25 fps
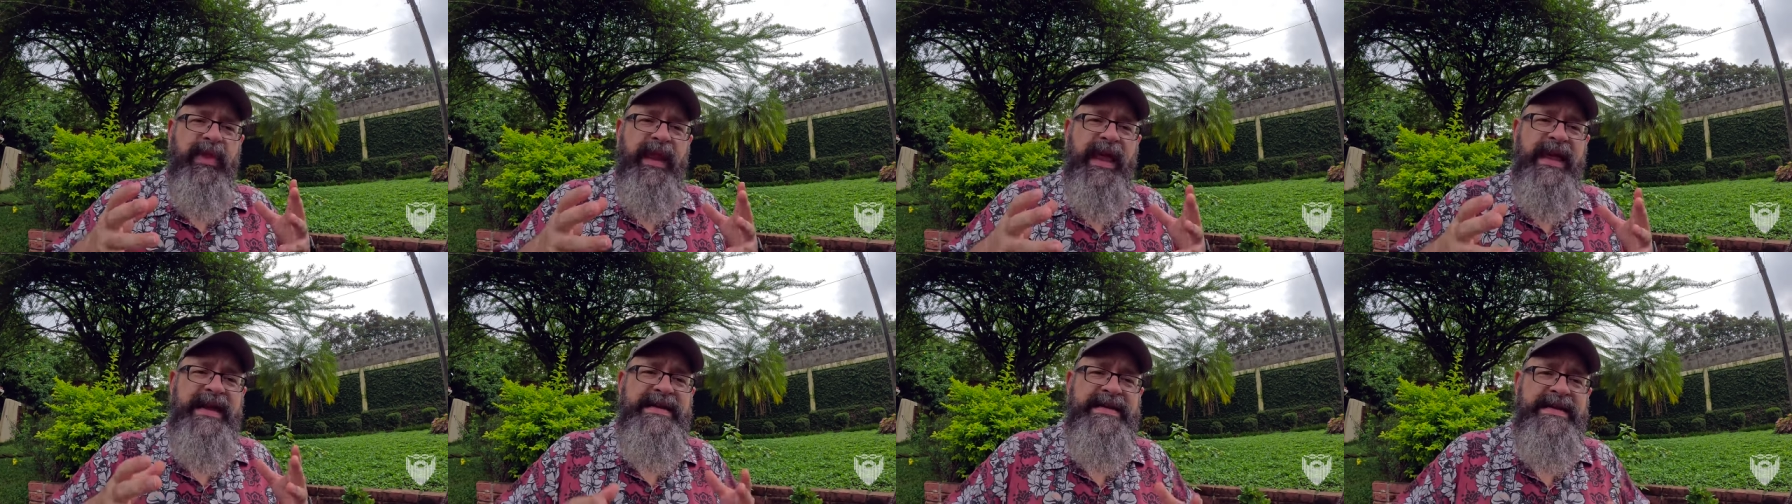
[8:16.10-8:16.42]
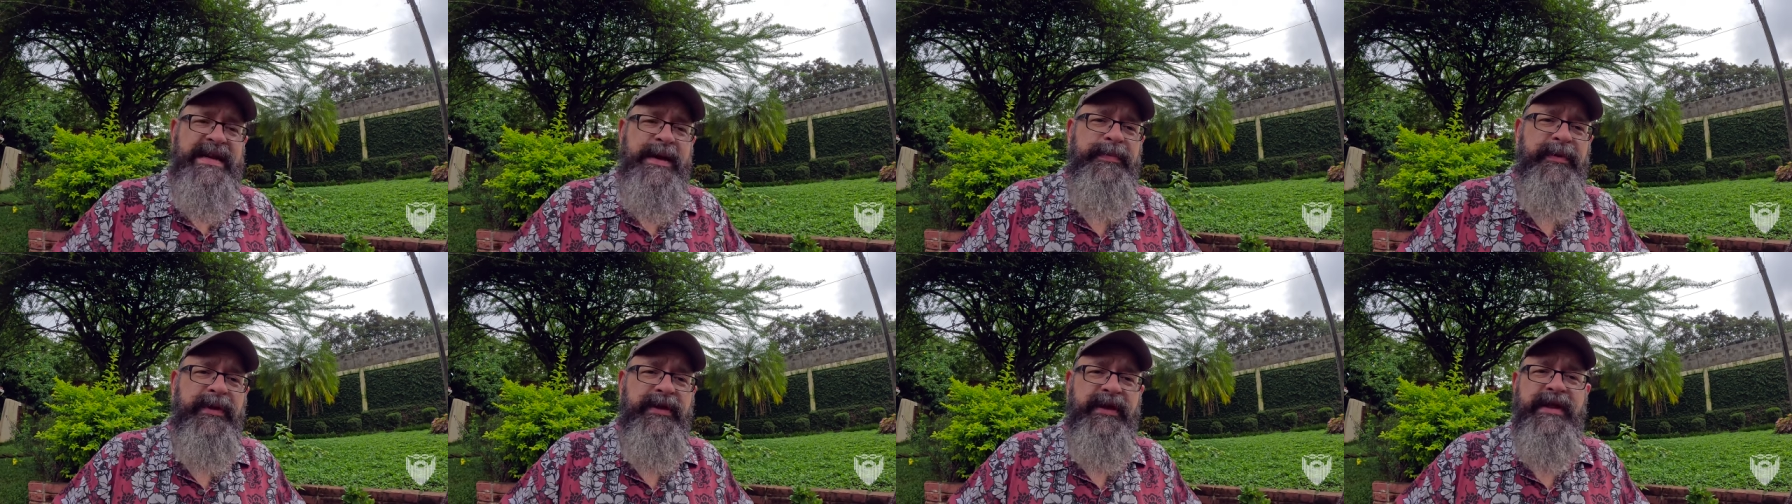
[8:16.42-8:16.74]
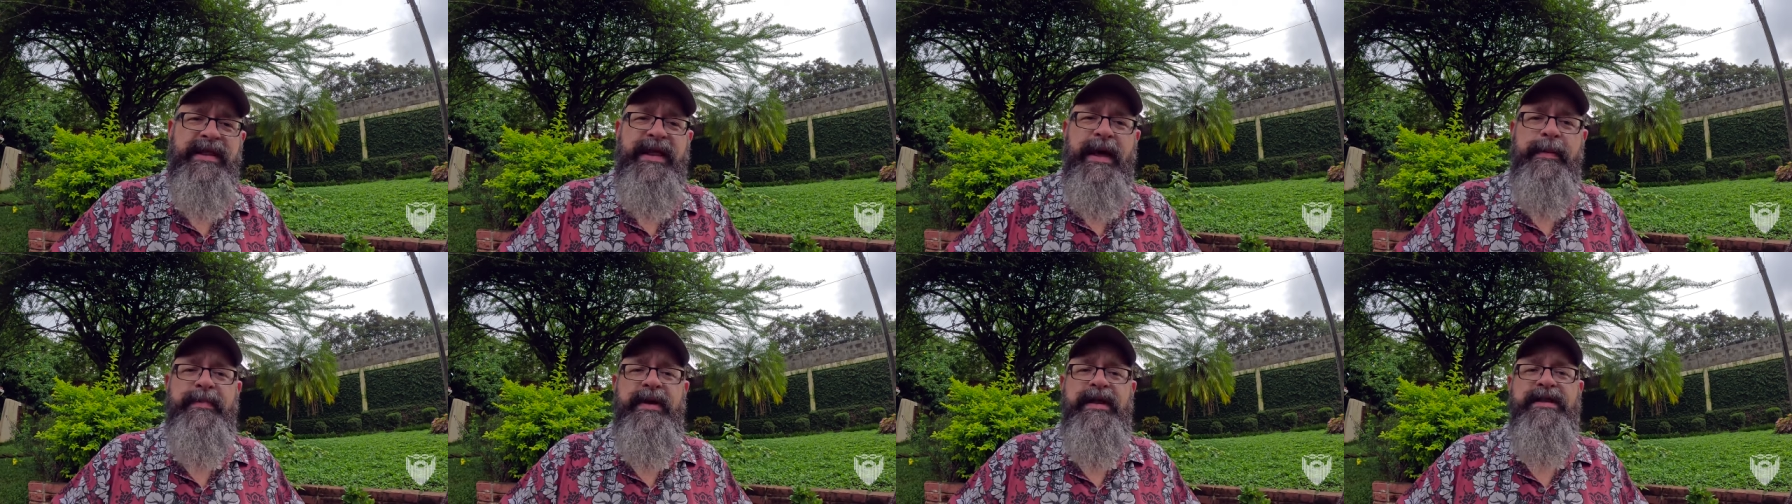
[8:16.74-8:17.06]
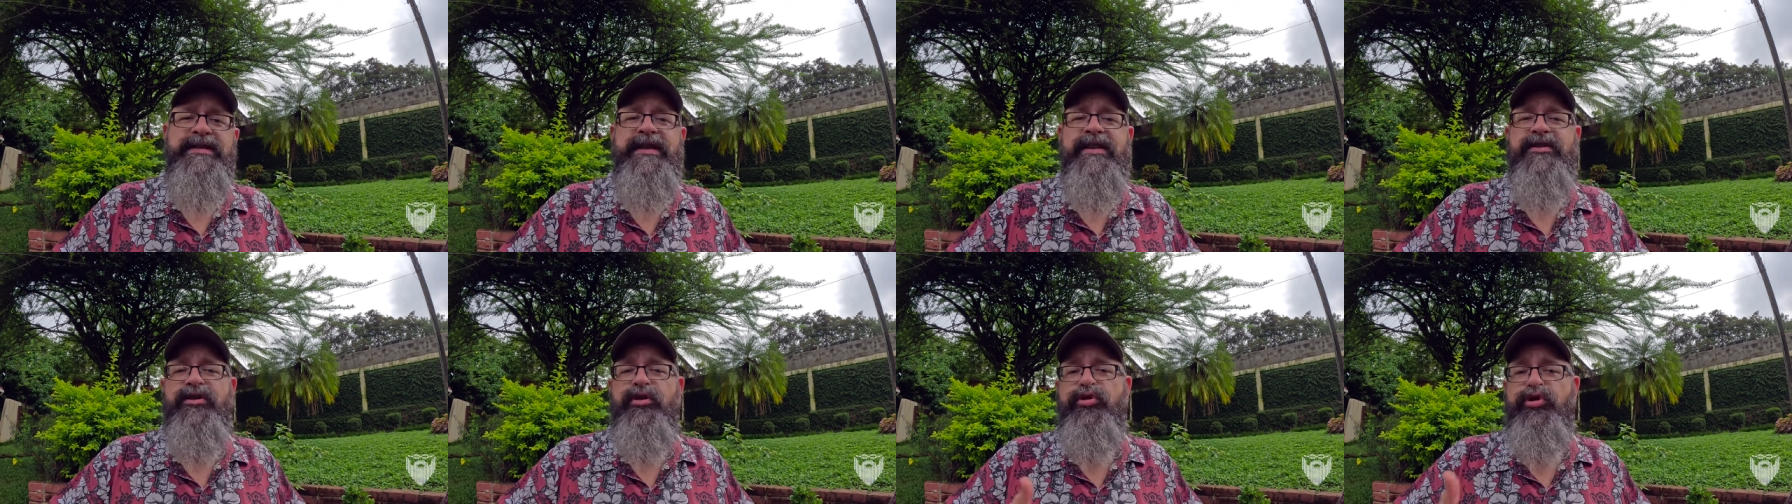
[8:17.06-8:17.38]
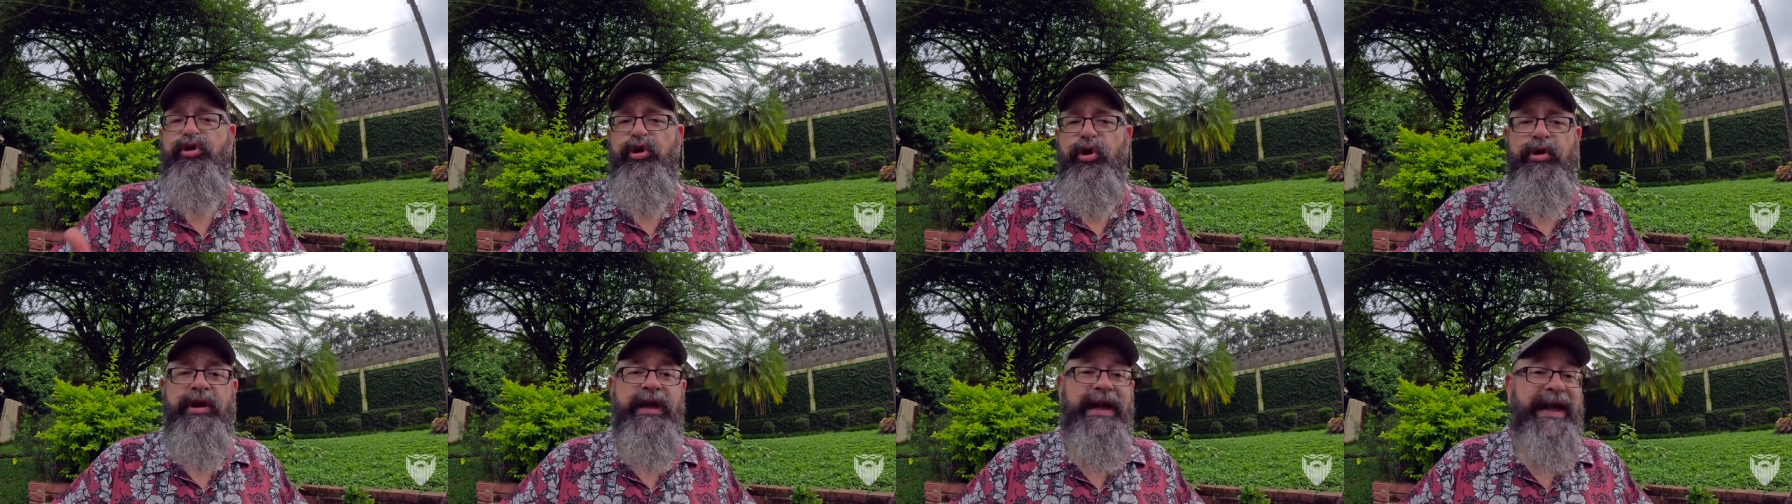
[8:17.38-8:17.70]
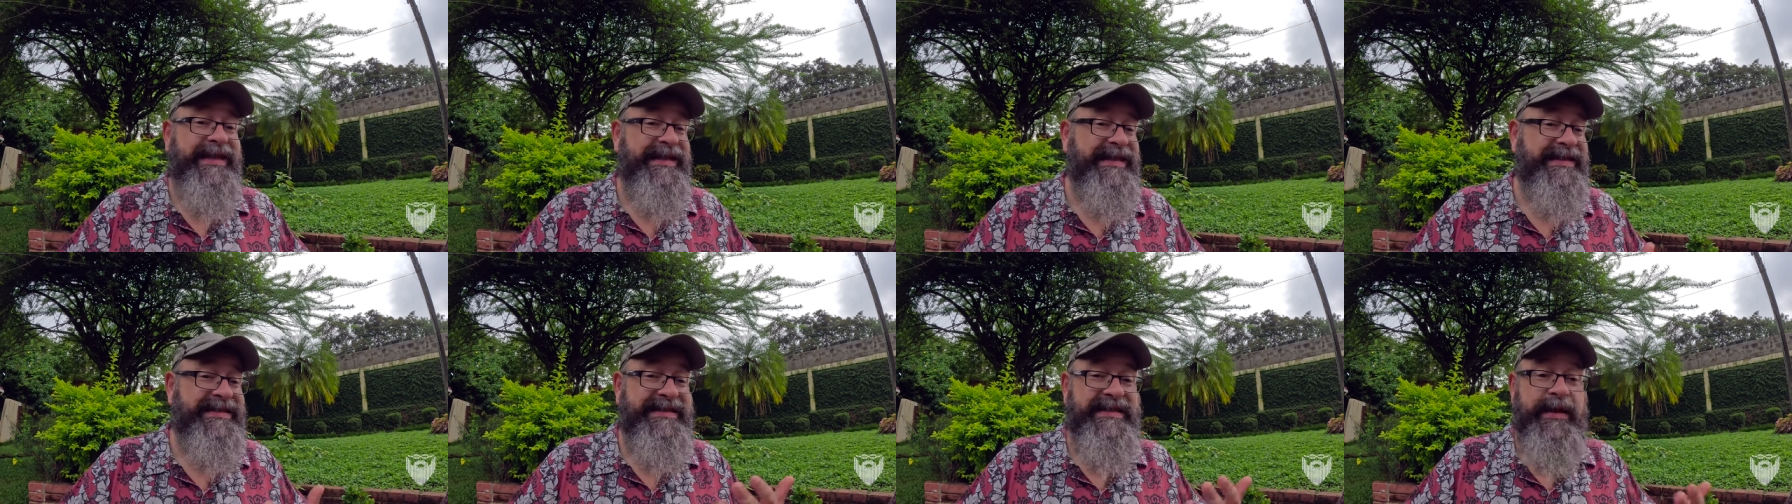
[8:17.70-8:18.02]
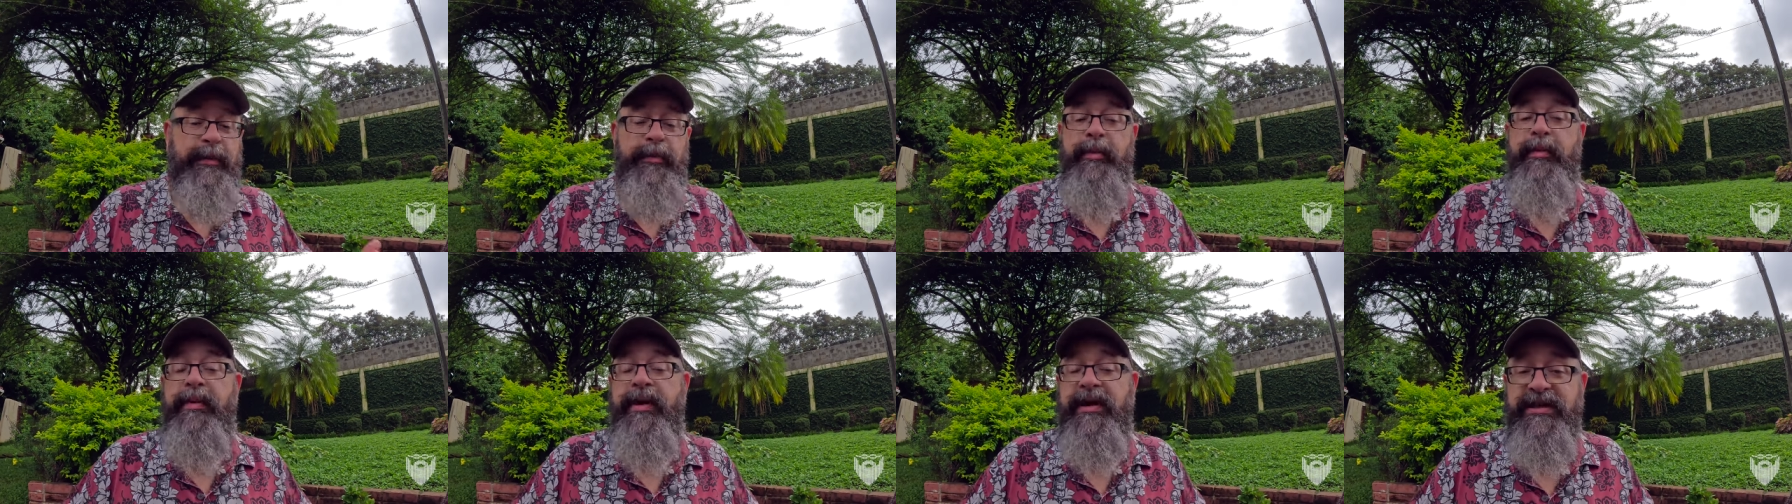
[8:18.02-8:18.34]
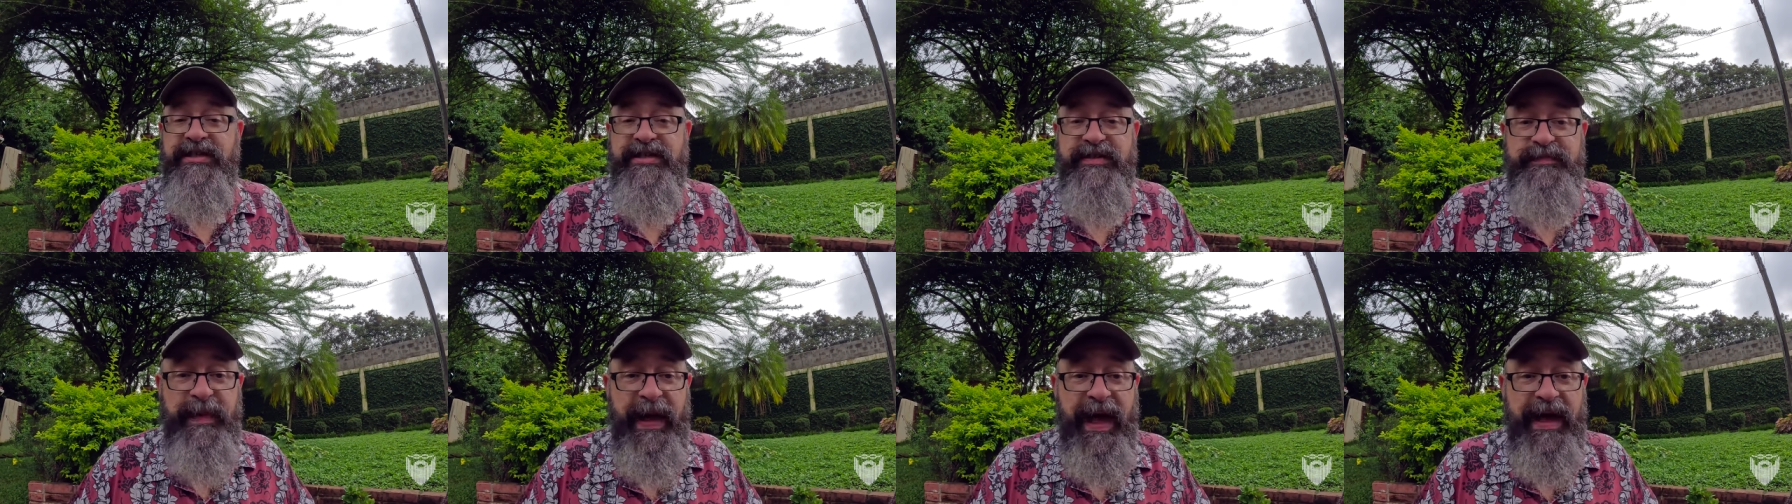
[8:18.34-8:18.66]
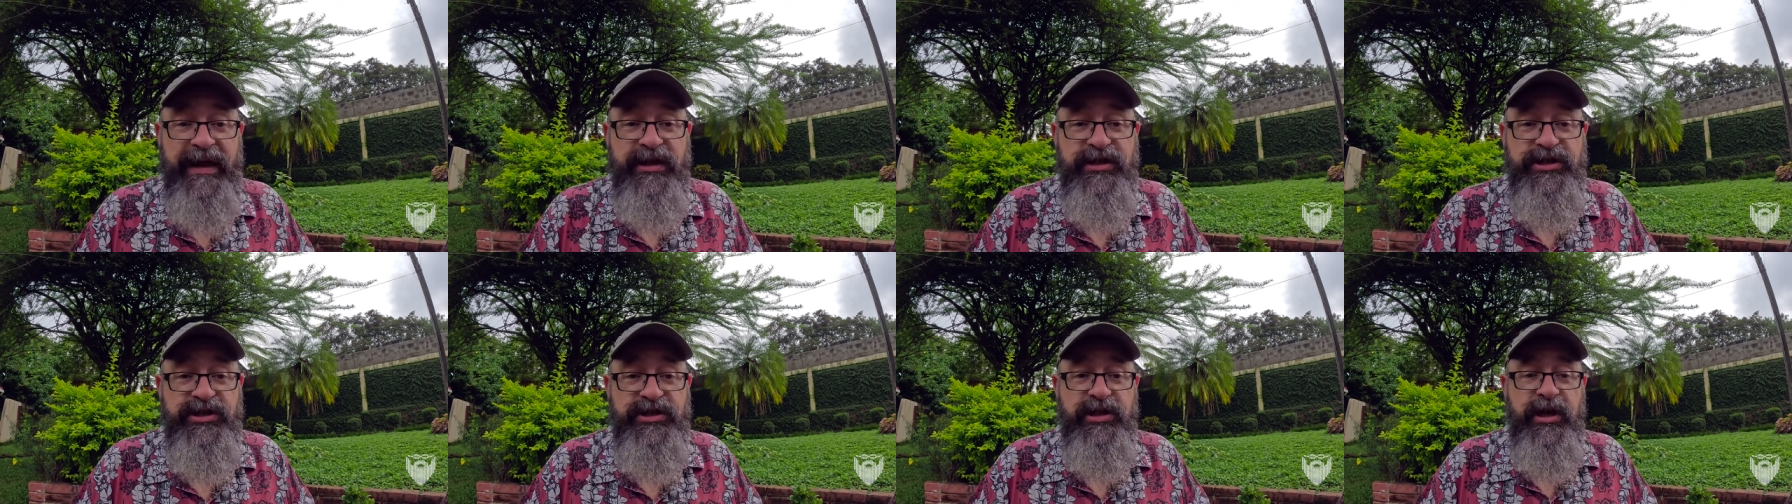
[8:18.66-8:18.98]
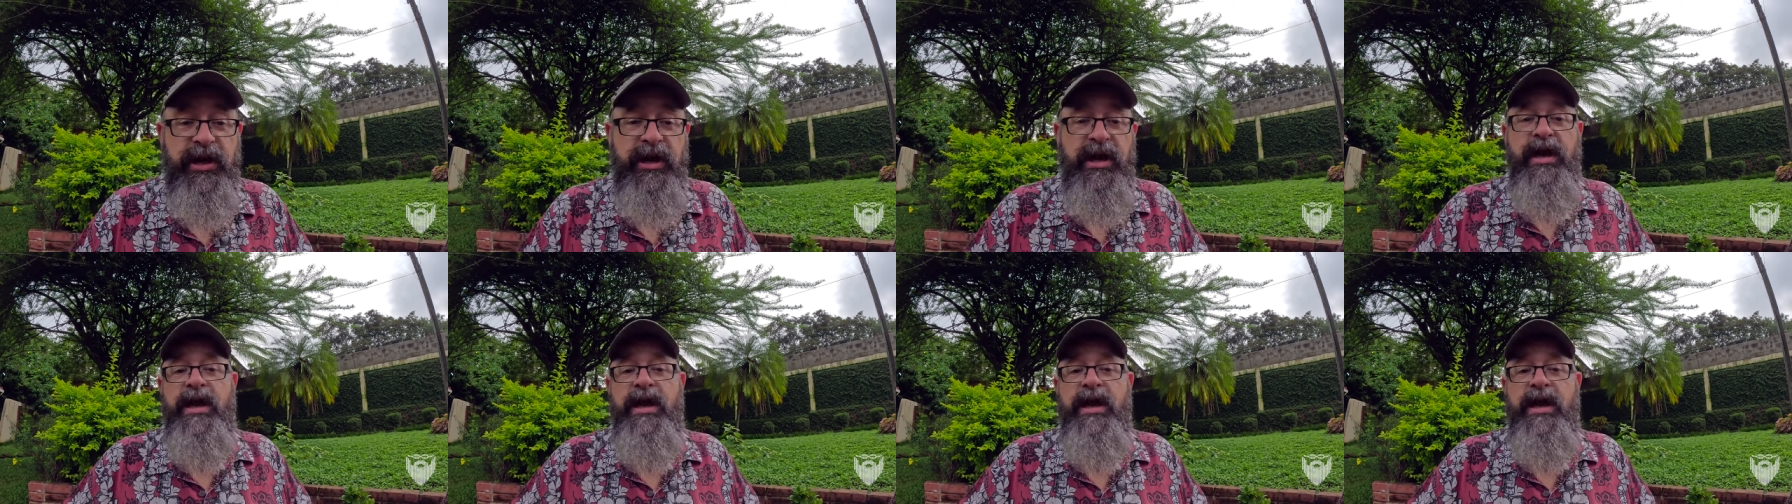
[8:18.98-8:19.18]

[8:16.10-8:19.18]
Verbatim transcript: And typically that means that they're learning at least some amount of Spanish.